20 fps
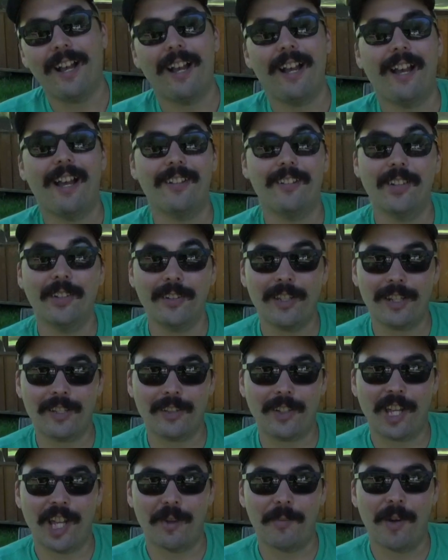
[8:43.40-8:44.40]
Until next
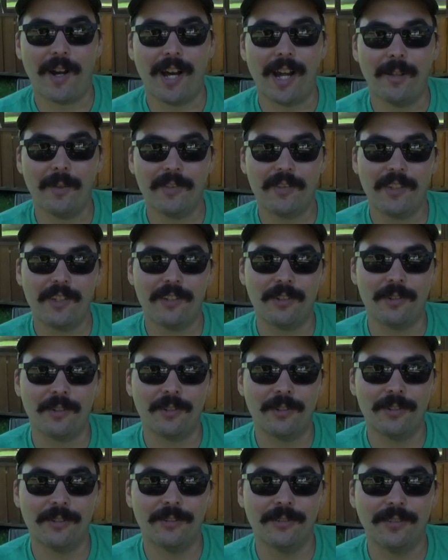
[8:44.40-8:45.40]
time, I will see
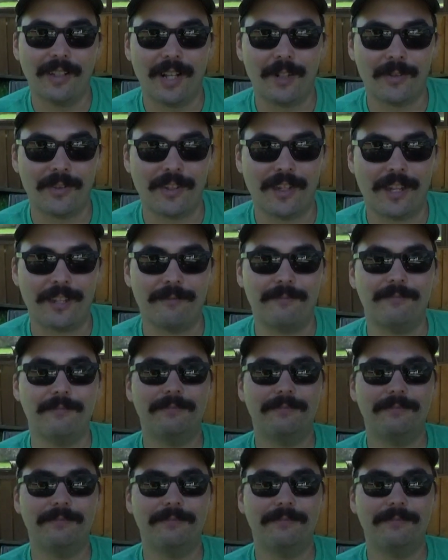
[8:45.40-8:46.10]
you outside.